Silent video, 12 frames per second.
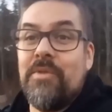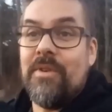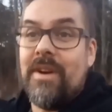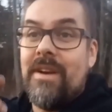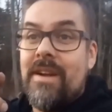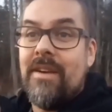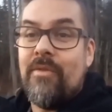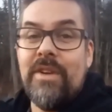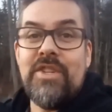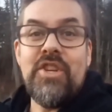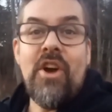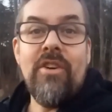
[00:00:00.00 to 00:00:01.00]
to
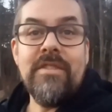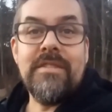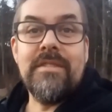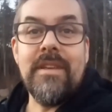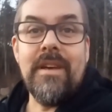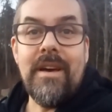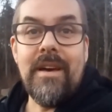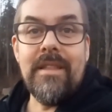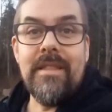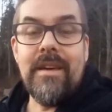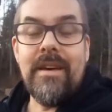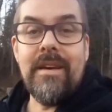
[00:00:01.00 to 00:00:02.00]
recharge
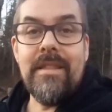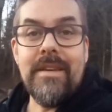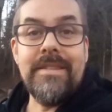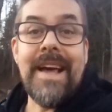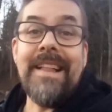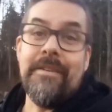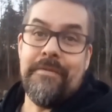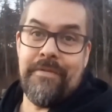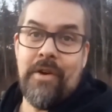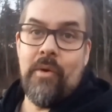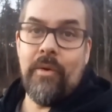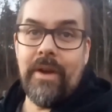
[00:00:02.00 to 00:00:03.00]
the
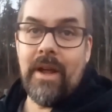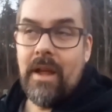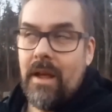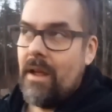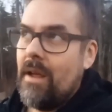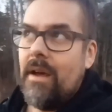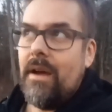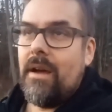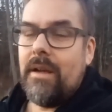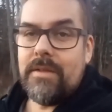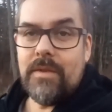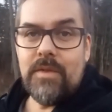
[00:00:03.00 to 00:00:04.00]
telephone. Oh,
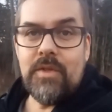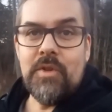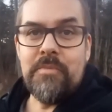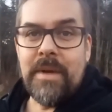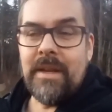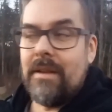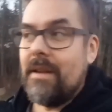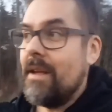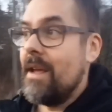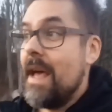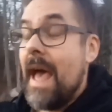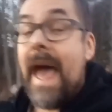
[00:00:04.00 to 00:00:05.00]
it's so stupid.
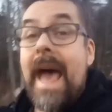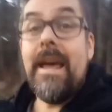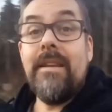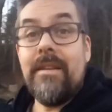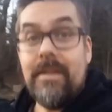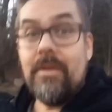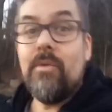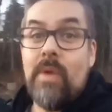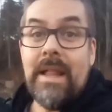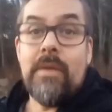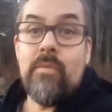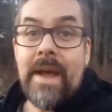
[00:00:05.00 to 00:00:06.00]
And
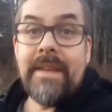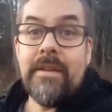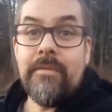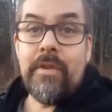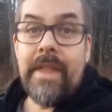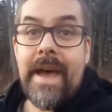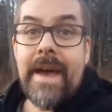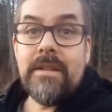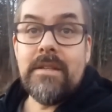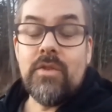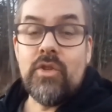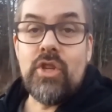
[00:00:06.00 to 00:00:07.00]
while I'm waiting for that
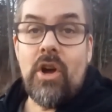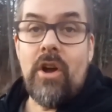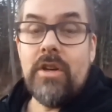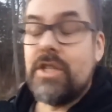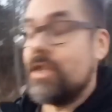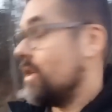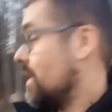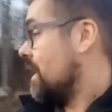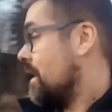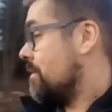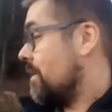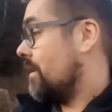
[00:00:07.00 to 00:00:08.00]
to charge,
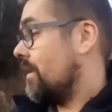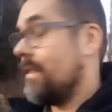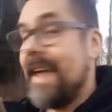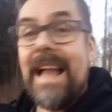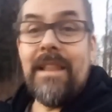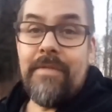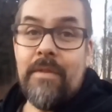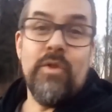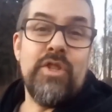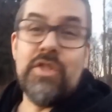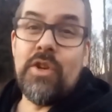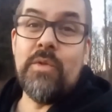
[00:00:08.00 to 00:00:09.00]
the Alfa
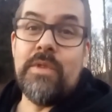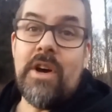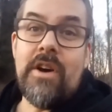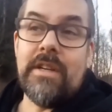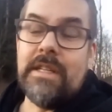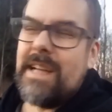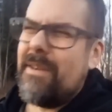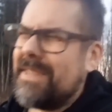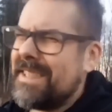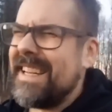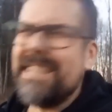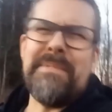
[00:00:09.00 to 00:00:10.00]
was so dirty, so I
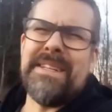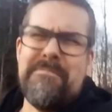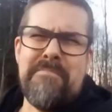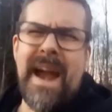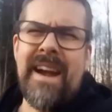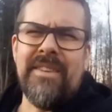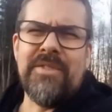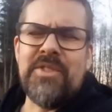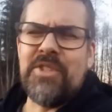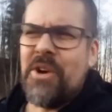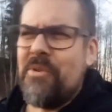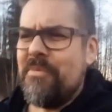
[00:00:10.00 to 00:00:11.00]
was a little bit embarrassed to
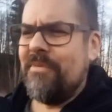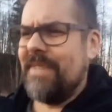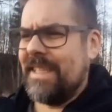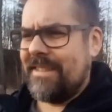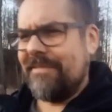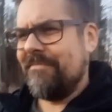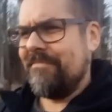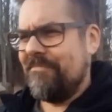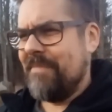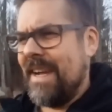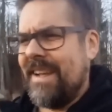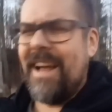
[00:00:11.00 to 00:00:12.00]
show that
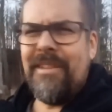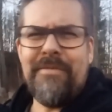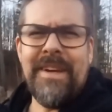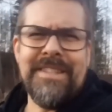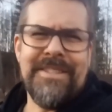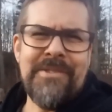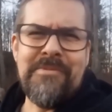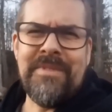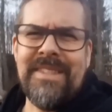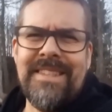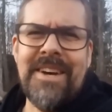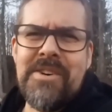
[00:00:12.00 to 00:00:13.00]
my Alfa is so
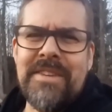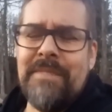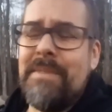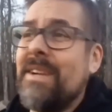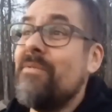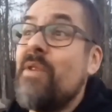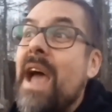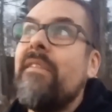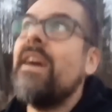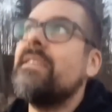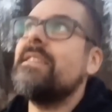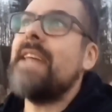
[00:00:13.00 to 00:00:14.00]
dirty. But we have
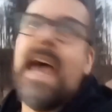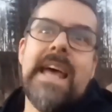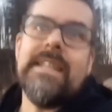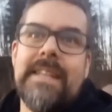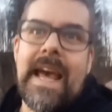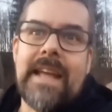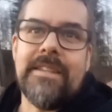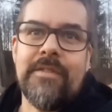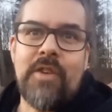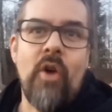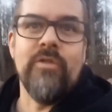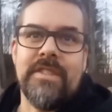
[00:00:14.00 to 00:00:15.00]
had 10 days of
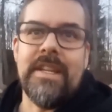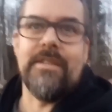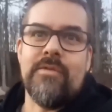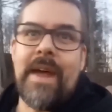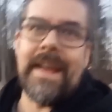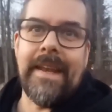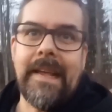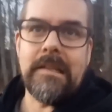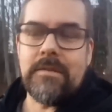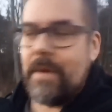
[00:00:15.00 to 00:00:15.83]
constant raining in